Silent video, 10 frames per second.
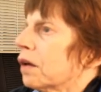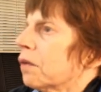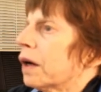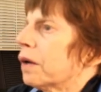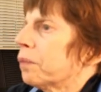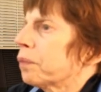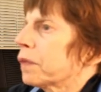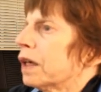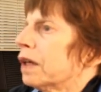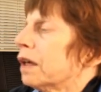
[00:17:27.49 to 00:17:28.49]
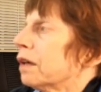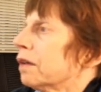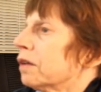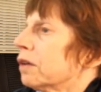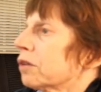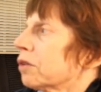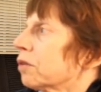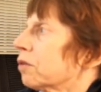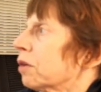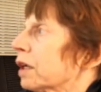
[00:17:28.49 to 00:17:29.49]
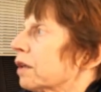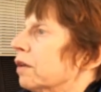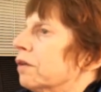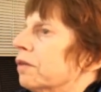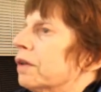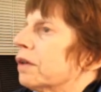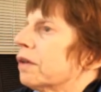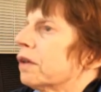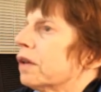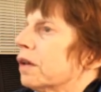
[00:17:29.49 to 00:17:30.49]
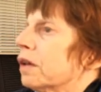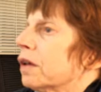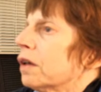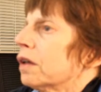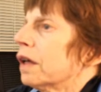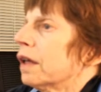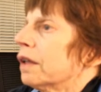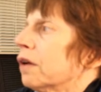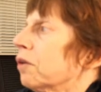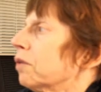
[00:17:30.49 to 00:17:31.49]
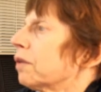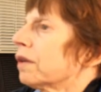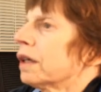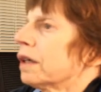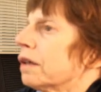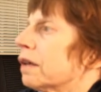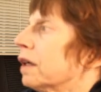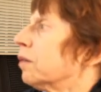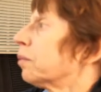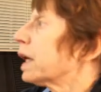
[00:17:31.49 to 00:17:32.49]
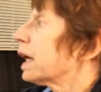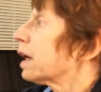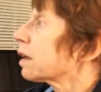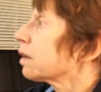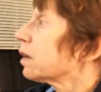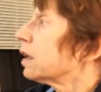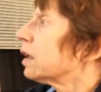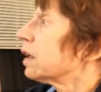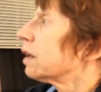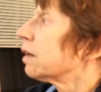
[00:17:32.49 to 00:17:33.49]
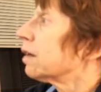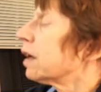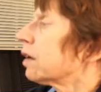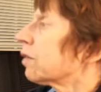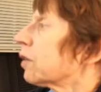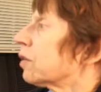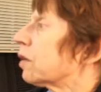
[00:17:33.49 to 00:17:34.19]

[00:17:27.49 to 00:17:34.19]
Well, it adds additional directives, and those things impact, it adds data flows.